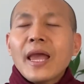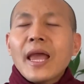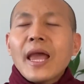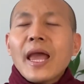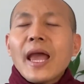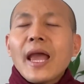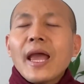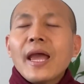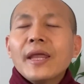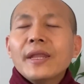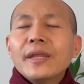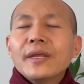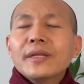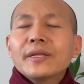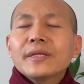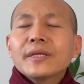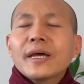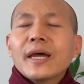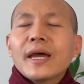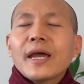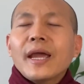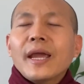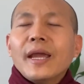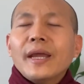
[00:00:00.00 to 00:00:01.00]
At that
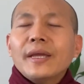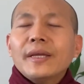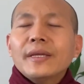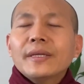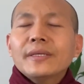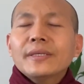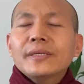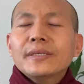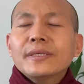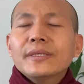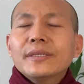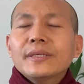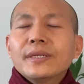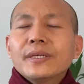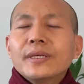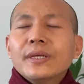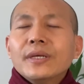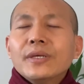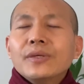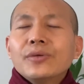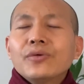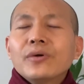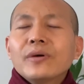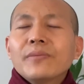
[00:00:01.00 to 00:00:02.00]
time,
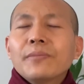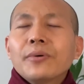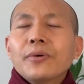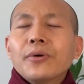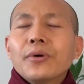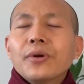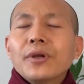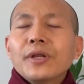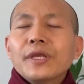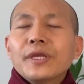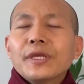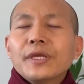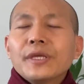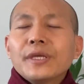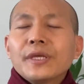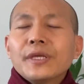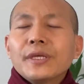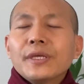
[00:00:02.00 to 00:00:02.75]
your body